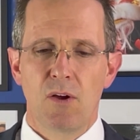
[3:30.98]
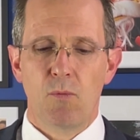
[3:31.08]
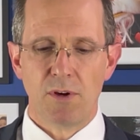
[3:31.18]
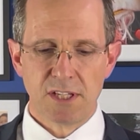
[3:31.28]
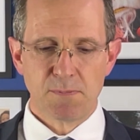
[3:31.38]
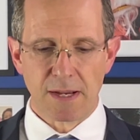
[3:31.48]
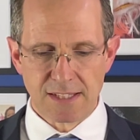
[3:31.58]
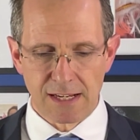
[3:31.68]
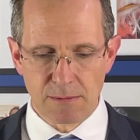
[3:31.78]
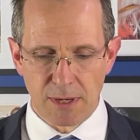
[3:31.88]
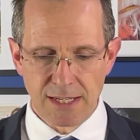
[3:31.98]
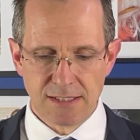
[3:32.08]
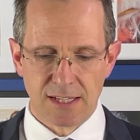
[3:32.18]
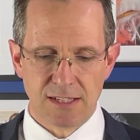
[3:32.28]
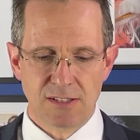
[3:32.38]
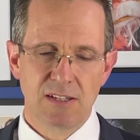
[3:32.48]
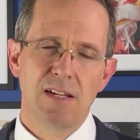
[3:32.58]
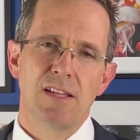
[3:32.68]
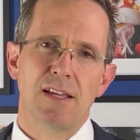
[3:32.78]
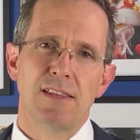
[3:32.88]
What this basically means is
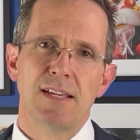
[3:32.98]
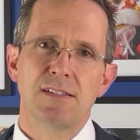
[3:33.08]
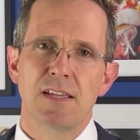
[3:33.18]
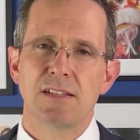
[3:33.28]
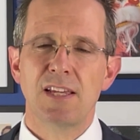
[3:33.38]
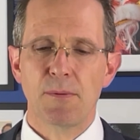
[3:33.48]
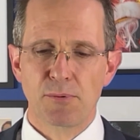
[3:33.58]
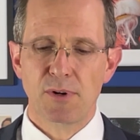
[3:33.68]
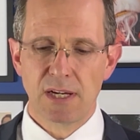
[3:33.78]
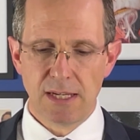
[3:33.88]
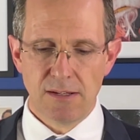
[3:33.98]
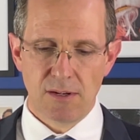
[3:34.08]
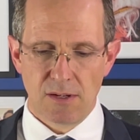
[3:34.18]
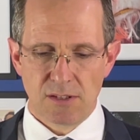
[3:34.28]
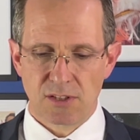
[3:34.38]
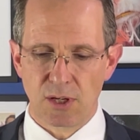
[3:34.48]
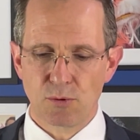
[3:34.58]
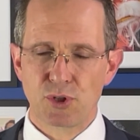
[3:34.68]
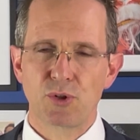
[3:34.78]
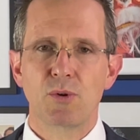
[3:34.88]
that there's the temporary
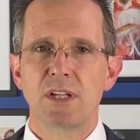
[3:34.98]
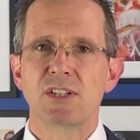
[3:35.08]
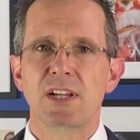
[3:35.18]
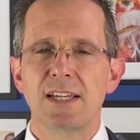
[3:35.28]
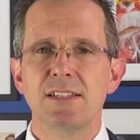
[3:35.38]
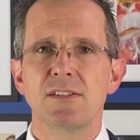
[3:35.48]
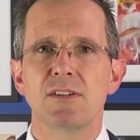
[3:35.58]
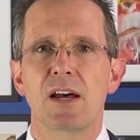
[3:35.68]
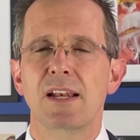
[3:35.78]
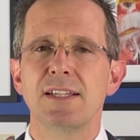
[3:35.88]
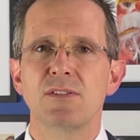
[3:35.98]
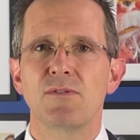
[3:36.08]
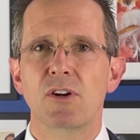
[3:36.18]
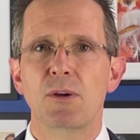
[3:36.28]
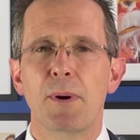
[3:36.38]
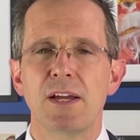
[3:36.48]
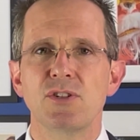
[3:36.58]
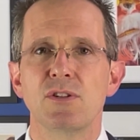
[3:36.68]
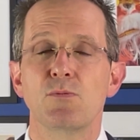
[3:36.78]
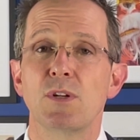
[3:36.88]
skills shortage list, a list of
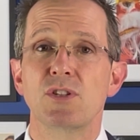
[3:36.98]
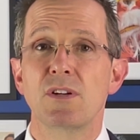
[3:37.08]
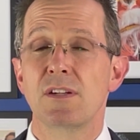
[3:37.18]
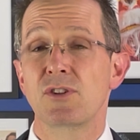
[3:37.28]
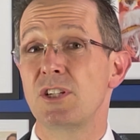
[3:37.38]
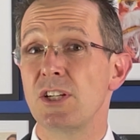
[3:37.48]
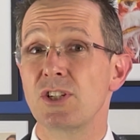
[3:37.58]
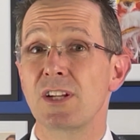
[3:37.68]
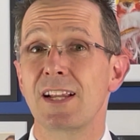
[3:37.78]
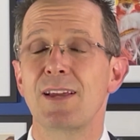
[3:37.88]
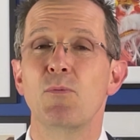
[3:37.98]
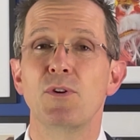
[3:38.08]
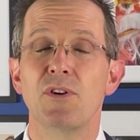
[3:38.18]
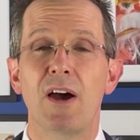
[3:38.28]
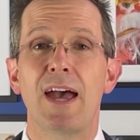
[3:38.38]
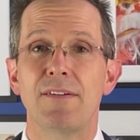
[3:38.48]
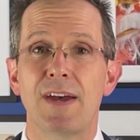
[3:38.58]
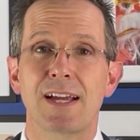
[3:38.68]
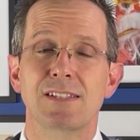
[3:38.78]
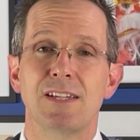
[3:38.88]
occupations which traditionally would not have
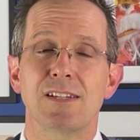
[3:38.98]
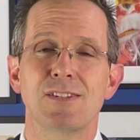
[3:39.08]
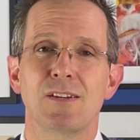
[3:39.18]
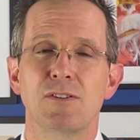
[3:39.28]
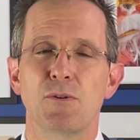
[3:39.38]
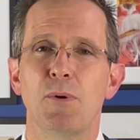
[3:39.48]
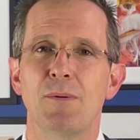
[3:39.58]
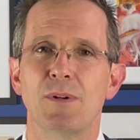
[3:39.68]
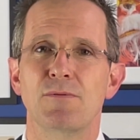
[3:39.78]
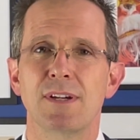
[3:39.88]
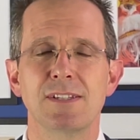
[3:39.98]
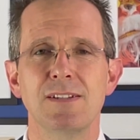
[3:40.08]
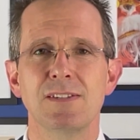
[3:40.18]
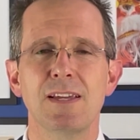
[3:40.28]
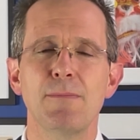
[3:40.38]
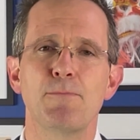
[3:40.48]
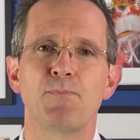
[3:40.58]
access to permanent residency.